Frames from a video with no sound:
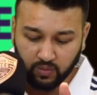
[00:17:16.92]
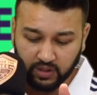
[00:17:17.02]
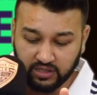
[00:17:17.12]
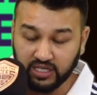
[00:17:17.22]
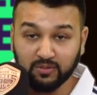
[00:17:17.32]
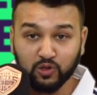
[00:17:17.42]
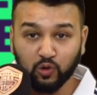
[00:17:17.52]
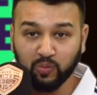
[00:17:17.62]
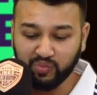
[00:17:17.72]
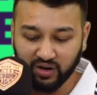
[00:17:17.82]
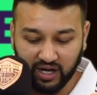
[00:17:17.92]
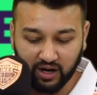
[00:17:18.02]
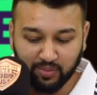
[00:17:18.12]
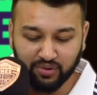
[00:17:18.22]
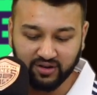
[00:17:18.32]
His team's called
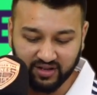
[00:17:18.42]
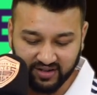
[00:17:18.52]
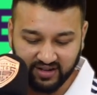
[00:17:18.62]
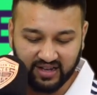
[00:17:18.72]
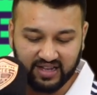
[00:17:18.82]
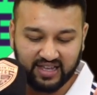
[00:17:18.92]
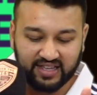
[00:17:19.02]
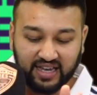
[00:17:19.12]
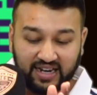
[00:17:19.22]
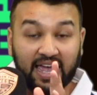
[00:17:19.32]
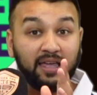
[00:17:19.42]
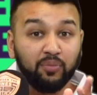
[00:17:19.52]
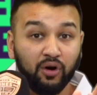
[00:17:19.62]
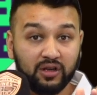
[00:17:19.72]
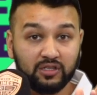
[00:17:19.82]
Pilau Pudding. He had 8
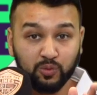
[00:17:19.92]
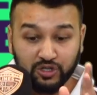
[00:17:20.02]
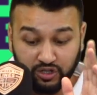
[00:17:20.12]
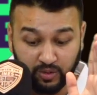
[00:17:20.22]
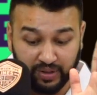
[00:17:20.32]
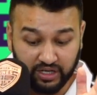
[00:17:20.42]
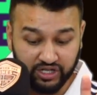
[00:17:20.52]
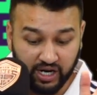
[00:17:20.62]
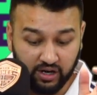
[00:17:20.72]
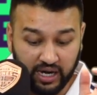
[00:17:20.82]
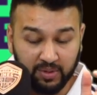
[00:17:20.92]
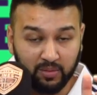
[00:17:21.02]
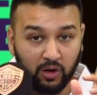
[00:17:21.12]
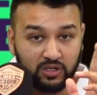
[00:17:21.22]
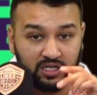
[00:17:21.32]
points, which is a big shout. Emi
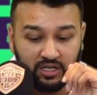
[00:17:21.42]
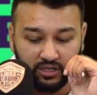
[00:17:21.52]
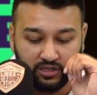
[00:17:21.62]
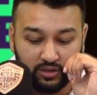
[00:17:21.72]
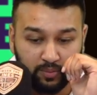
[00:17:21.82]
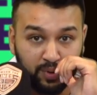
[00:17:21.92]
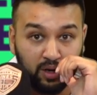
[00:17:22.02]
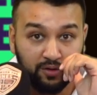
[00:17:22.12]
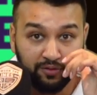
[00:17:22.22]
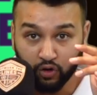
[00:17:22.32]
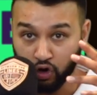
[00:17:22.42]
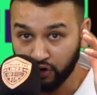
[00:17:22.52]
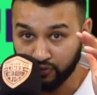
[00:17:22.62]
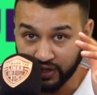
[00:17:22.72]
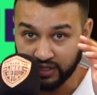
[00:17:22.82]
Martinez, bit
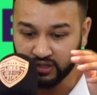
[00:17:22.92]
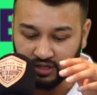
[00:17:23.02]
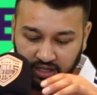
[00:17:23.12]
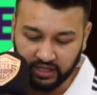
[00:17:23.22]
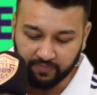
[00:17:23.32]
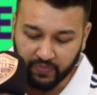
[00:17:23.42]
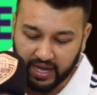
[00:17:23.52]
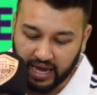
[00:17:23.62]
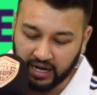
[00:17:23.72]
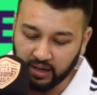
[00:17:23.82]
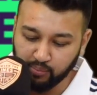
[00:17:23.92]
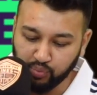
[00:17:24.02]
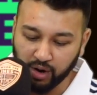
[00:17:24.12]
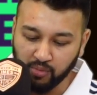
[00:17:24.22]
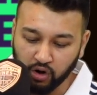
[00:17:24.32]
forgotten recently. And then
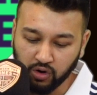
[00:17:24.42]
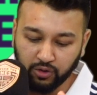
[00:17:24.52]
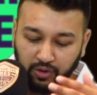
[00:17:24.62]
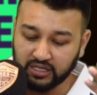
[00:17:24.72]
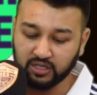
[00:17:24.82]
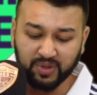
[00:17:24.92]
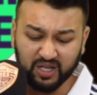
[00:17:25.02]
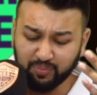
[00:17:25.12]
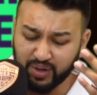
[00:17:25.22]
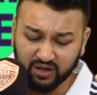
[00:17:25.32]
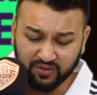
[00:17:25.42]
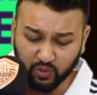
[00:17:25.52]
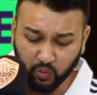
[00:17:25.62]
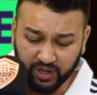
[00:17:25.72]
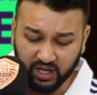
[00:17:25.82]
Mbeumo, who has to be the pick of
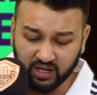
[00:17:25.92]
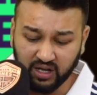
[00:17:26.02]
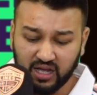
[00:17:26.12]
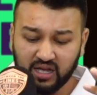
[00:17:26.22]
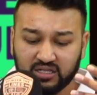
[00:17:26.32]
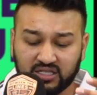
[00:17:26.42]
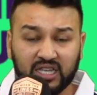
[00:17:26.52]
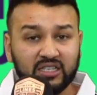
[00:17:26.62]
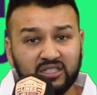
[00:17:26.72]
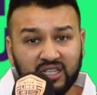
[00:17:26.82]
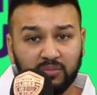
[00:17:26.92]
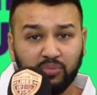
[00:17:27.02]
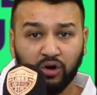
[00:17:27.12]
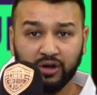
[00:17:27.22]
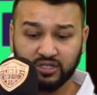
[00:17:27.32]
the week, 16
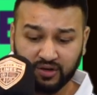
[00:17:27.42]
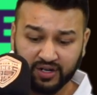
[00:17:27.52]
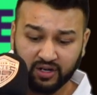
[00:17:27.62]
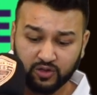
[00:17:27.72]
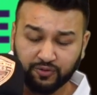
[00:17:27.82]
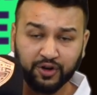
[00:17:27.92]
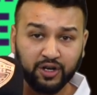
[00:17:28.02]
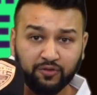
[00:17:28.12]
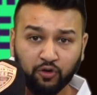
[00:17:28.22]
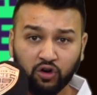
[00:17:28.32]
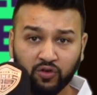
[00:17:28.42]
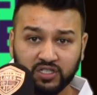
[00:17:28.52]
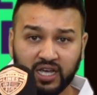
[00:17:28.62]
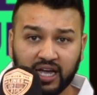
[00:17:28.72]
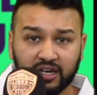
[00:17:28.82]
points. I think there was 3 or 4 of
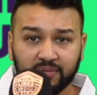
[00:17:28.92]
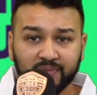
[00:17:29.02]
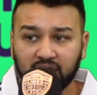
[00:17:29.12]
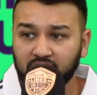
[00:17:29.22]
us that had him.